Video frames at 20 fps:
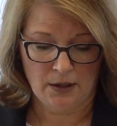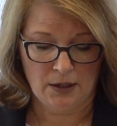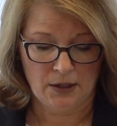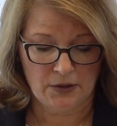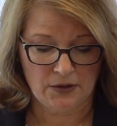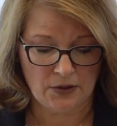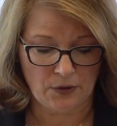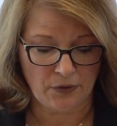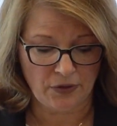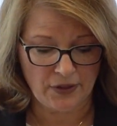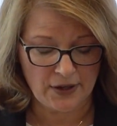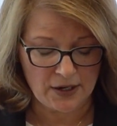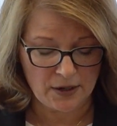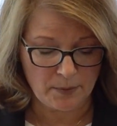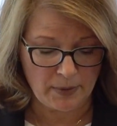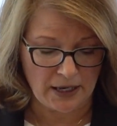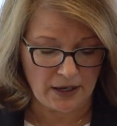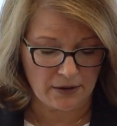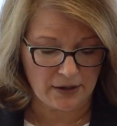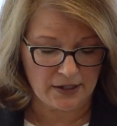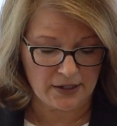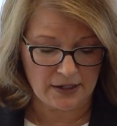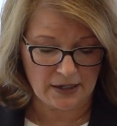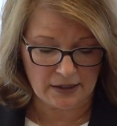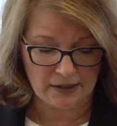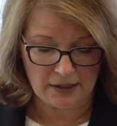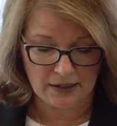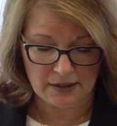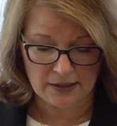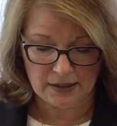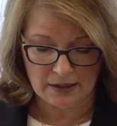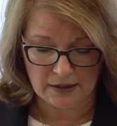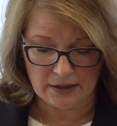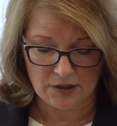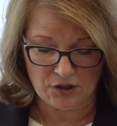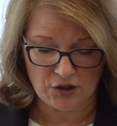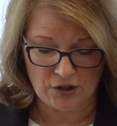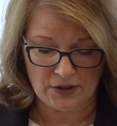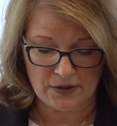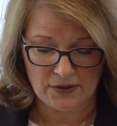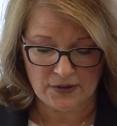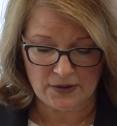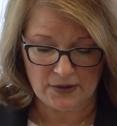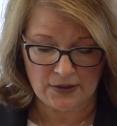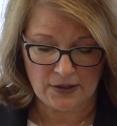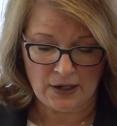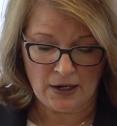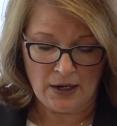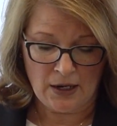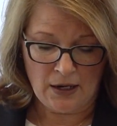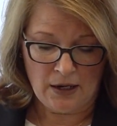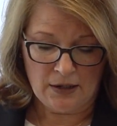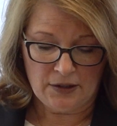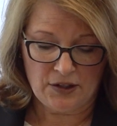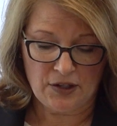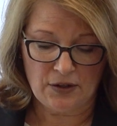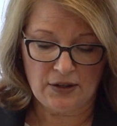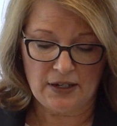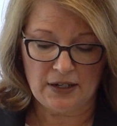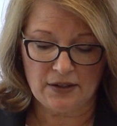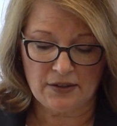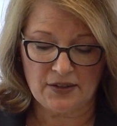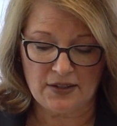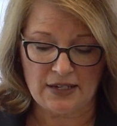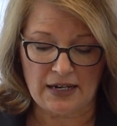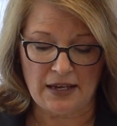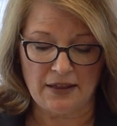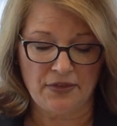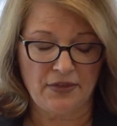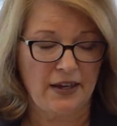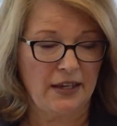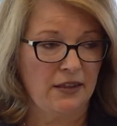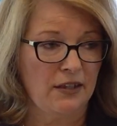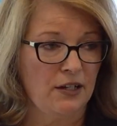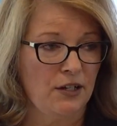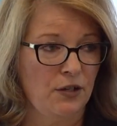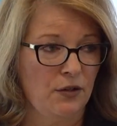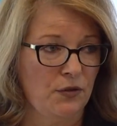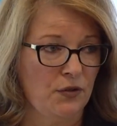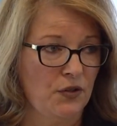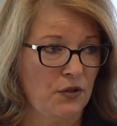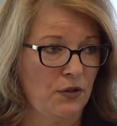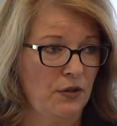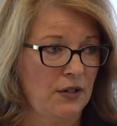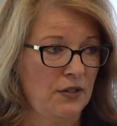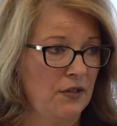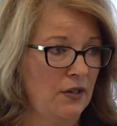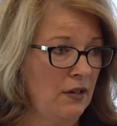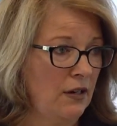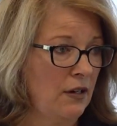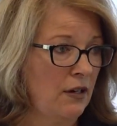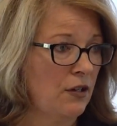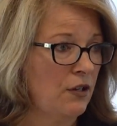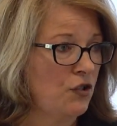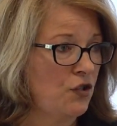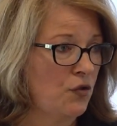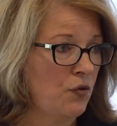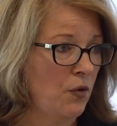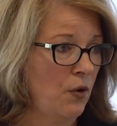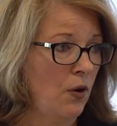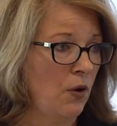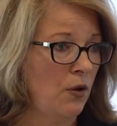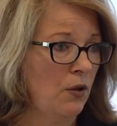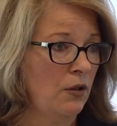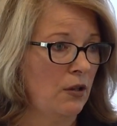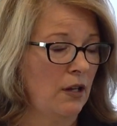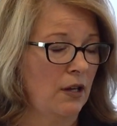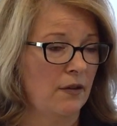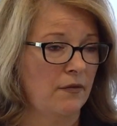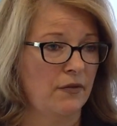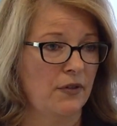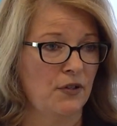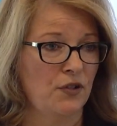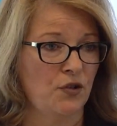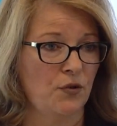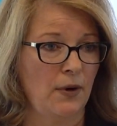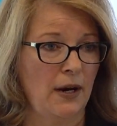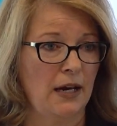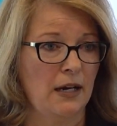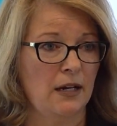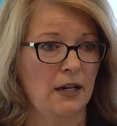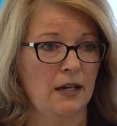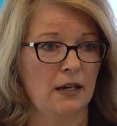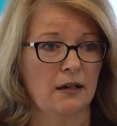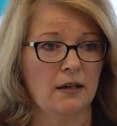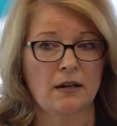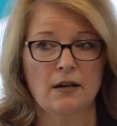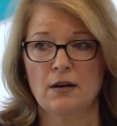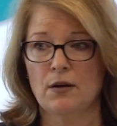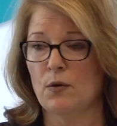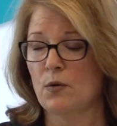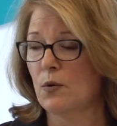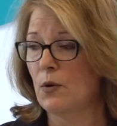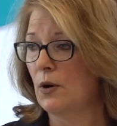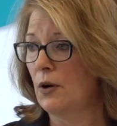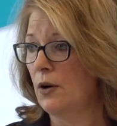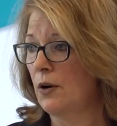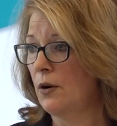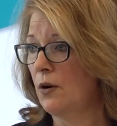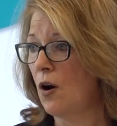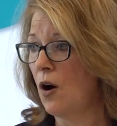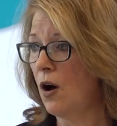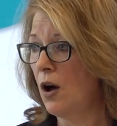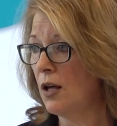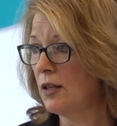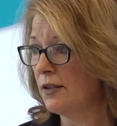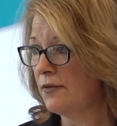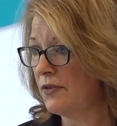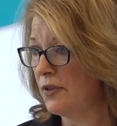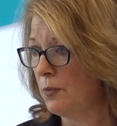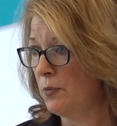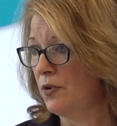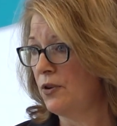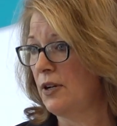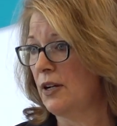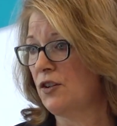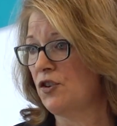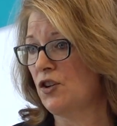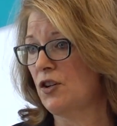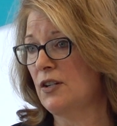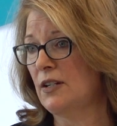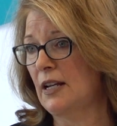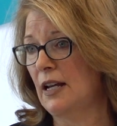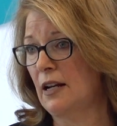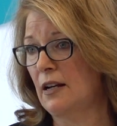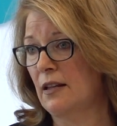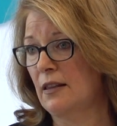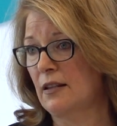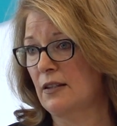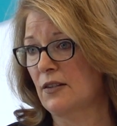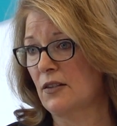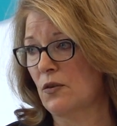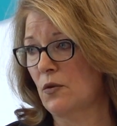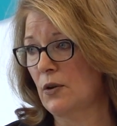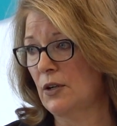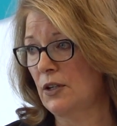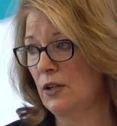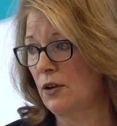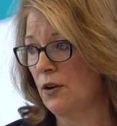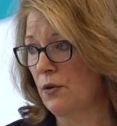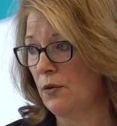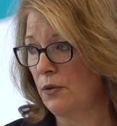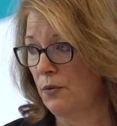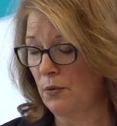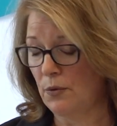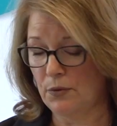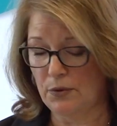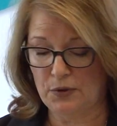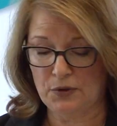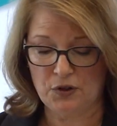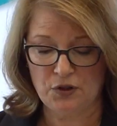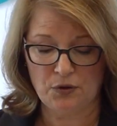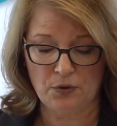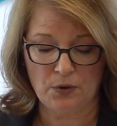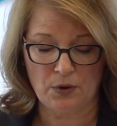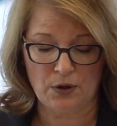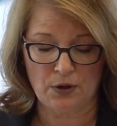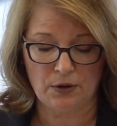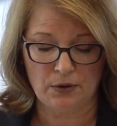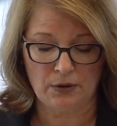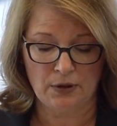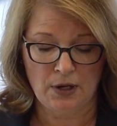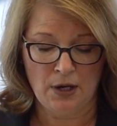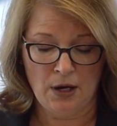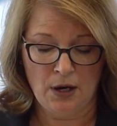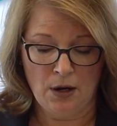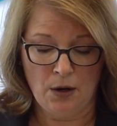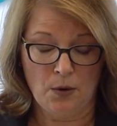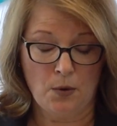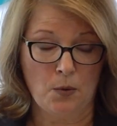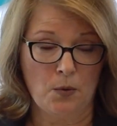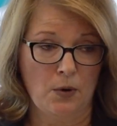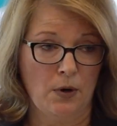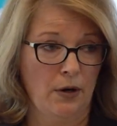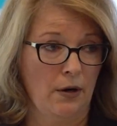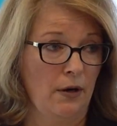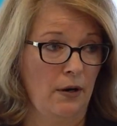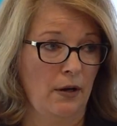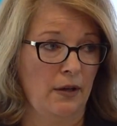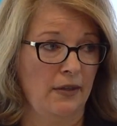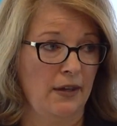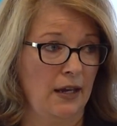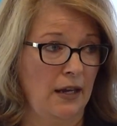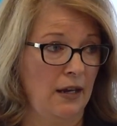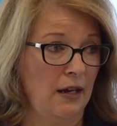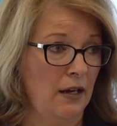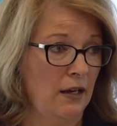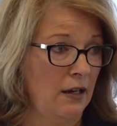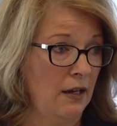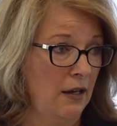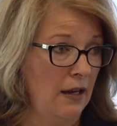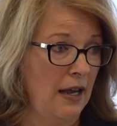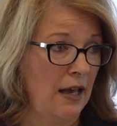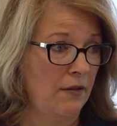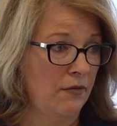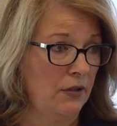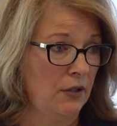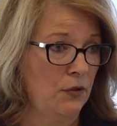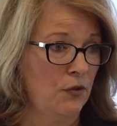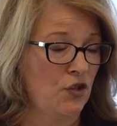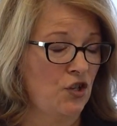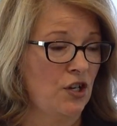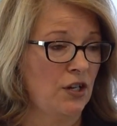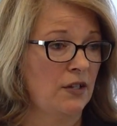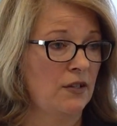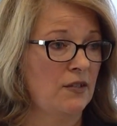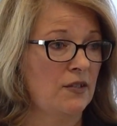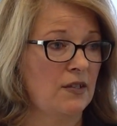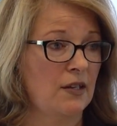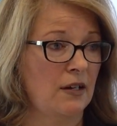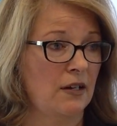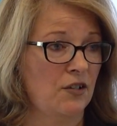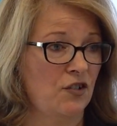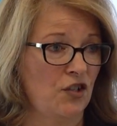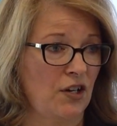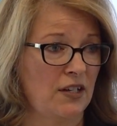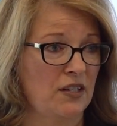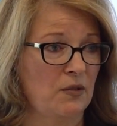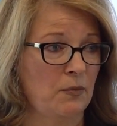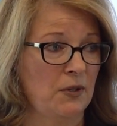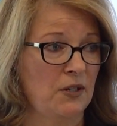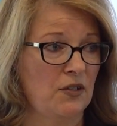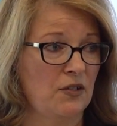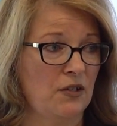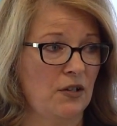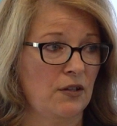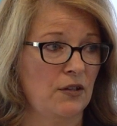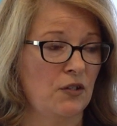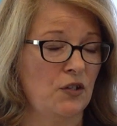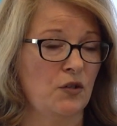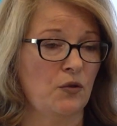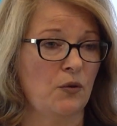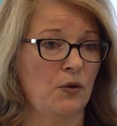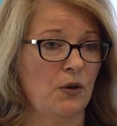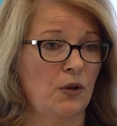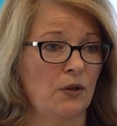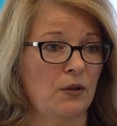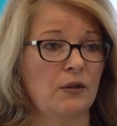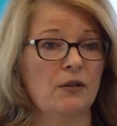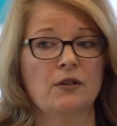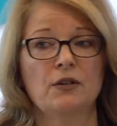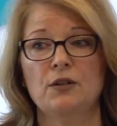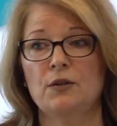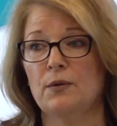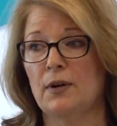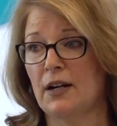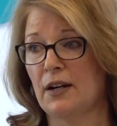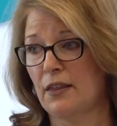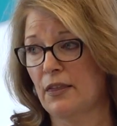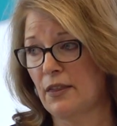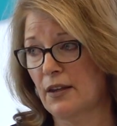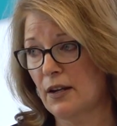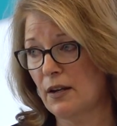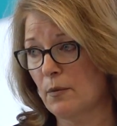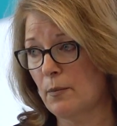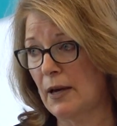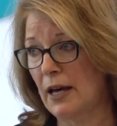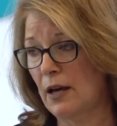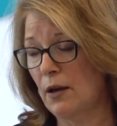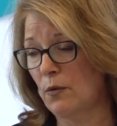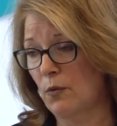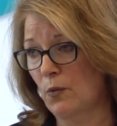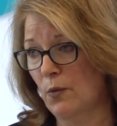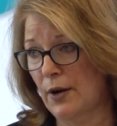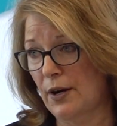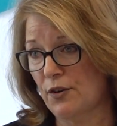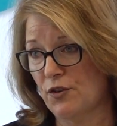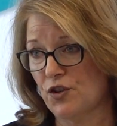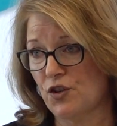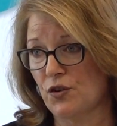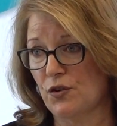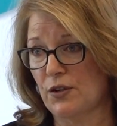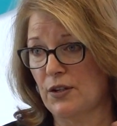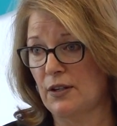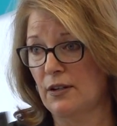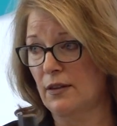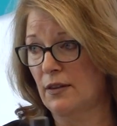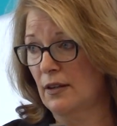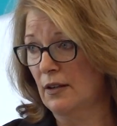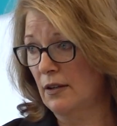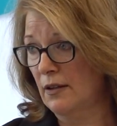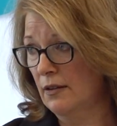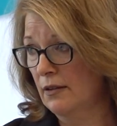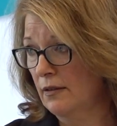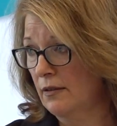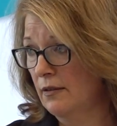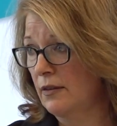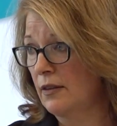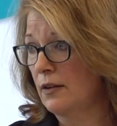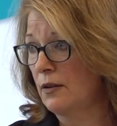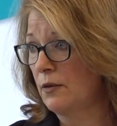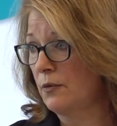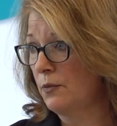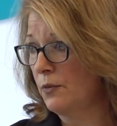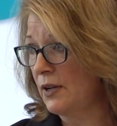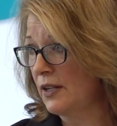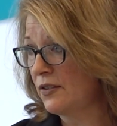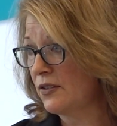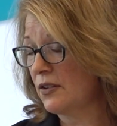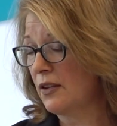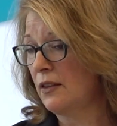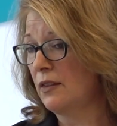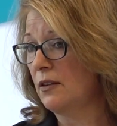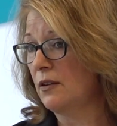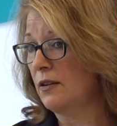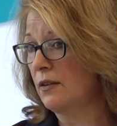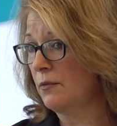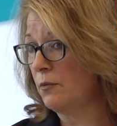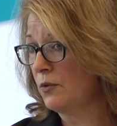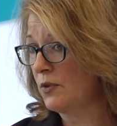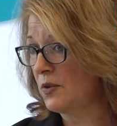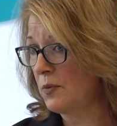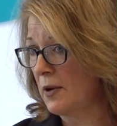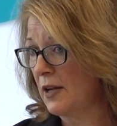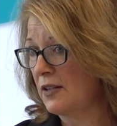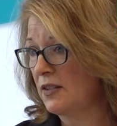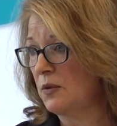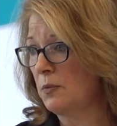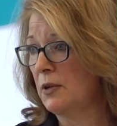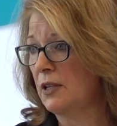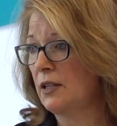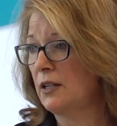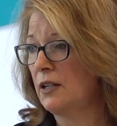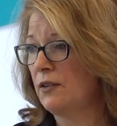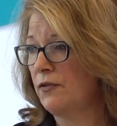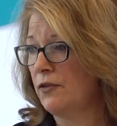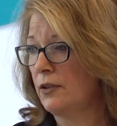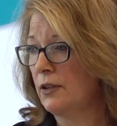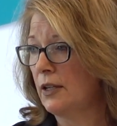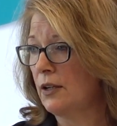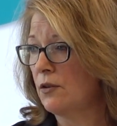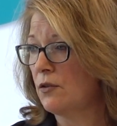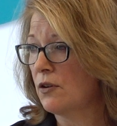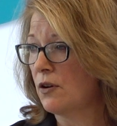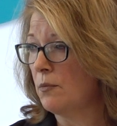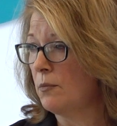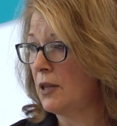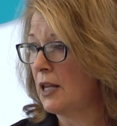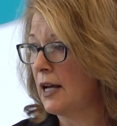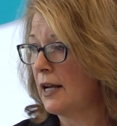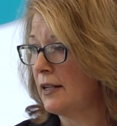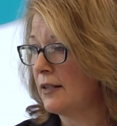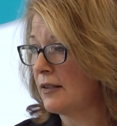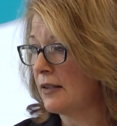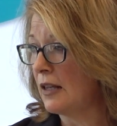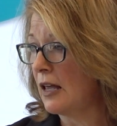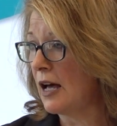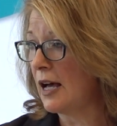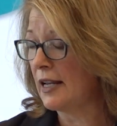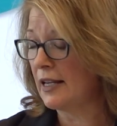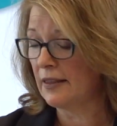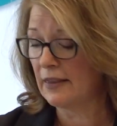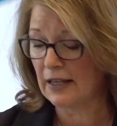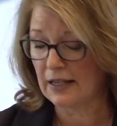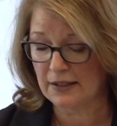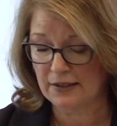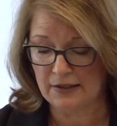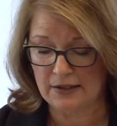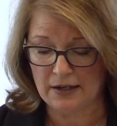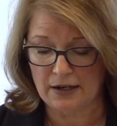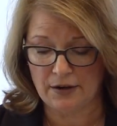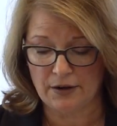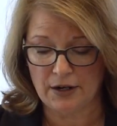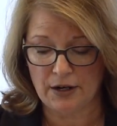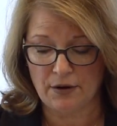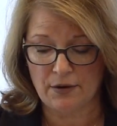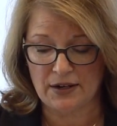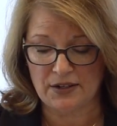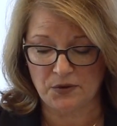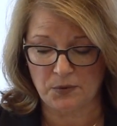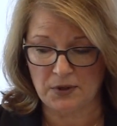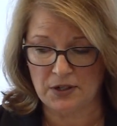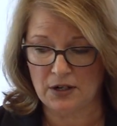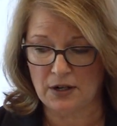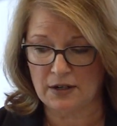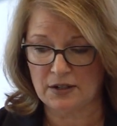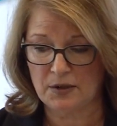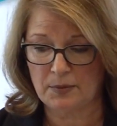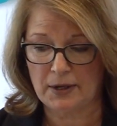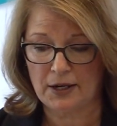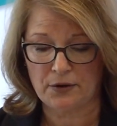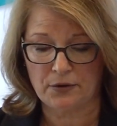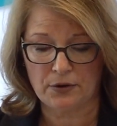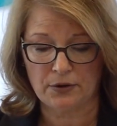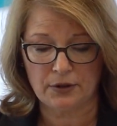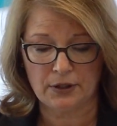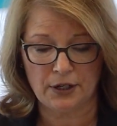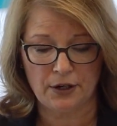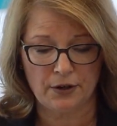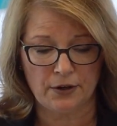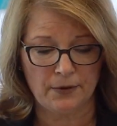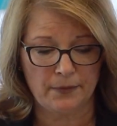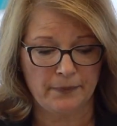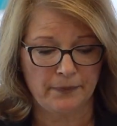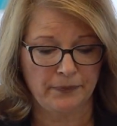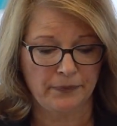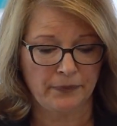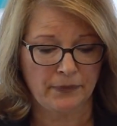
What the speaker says: So think about conducting diligence. To the extent that the user isn't in control of the training or all of the production data that's going to go through the tool or the evolutions and adjustments to the tool, you ought to think about where should the risk and the responsibility for legal compliance lie in that scenario, as we talked about earlier.